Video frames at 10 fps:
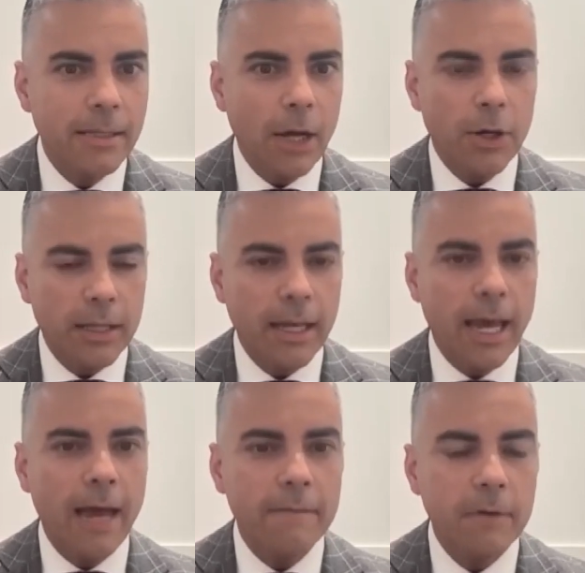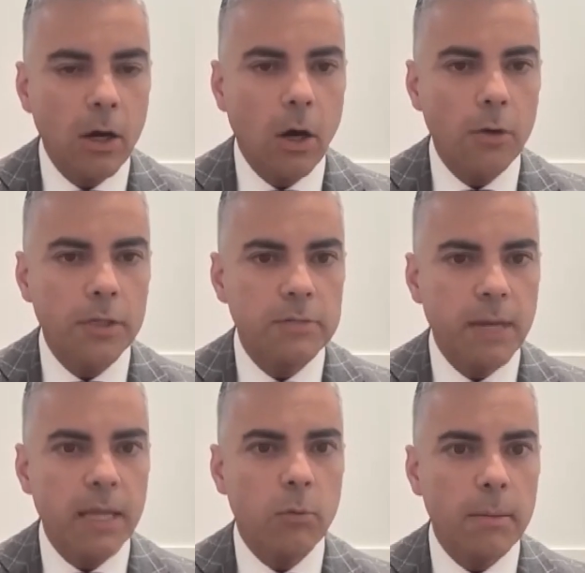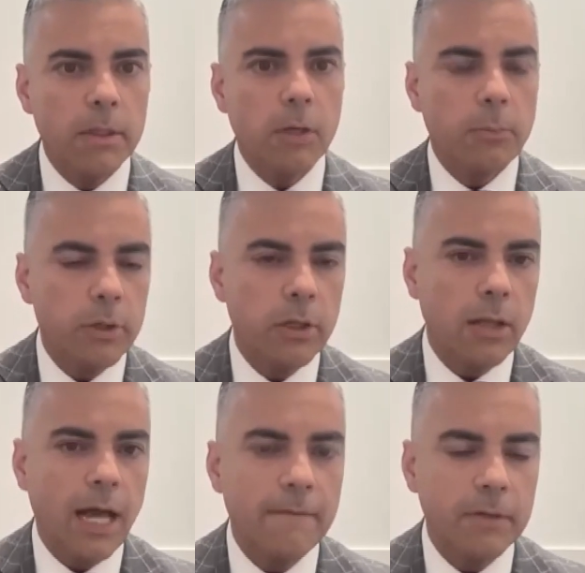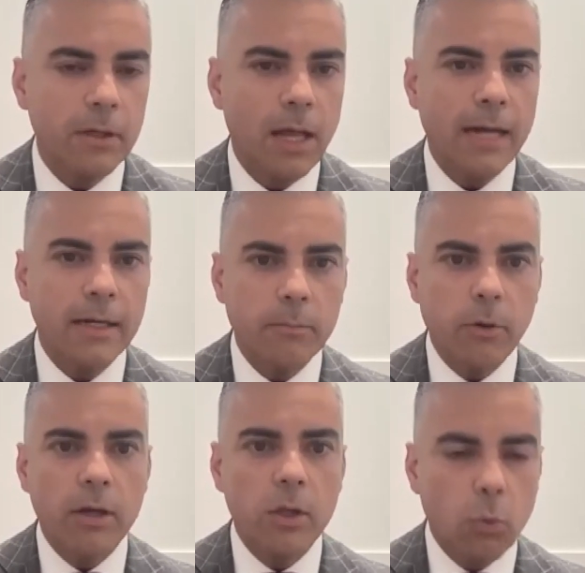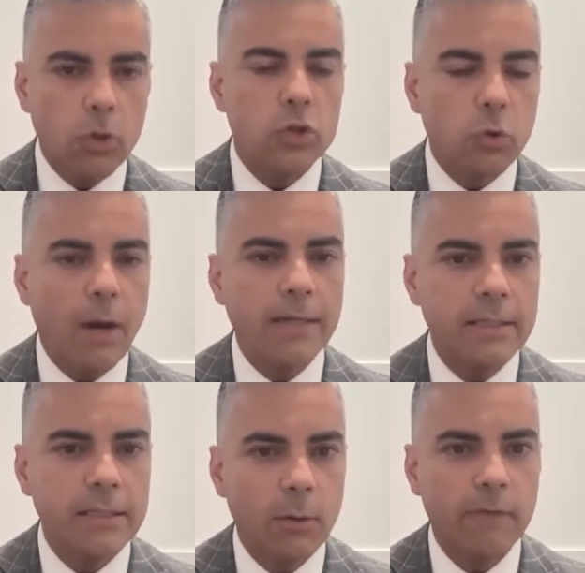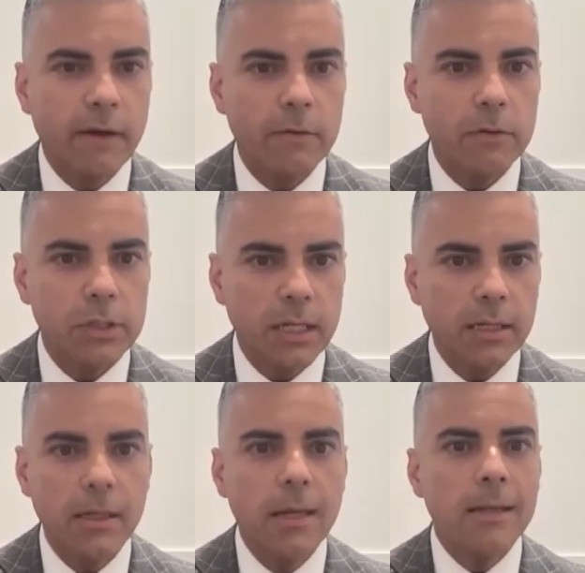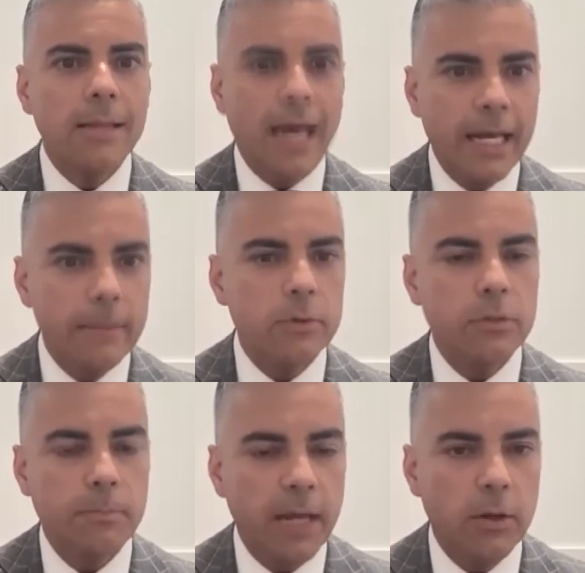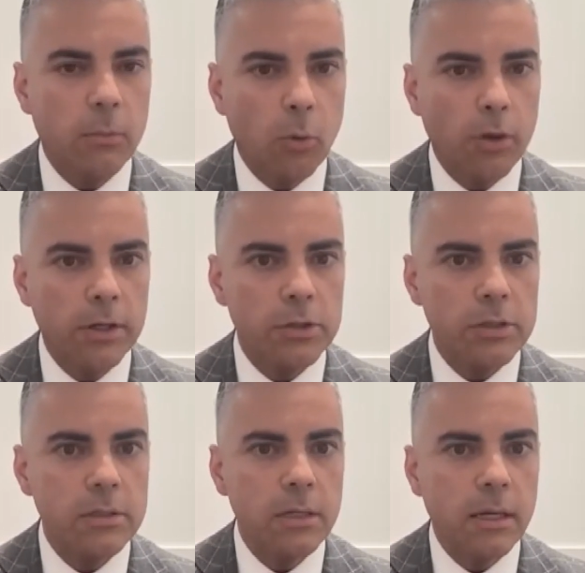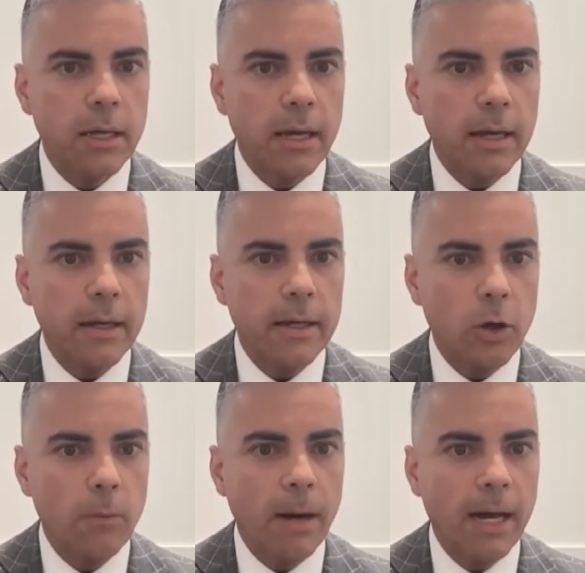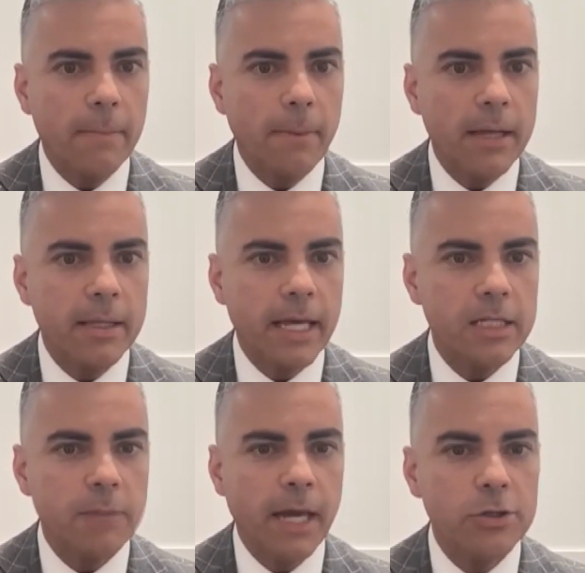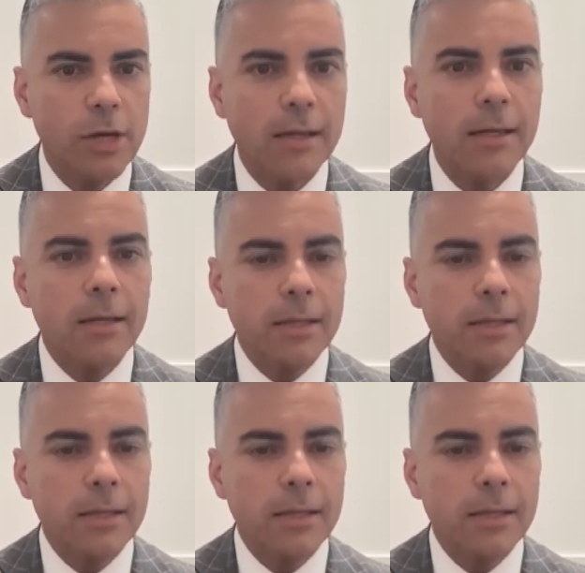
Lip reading: Now you're going to have all these men and women that are putting their life on the line in probably the worst crisis that we've ever seen, not able to pay their mortgages, by the next paycheck.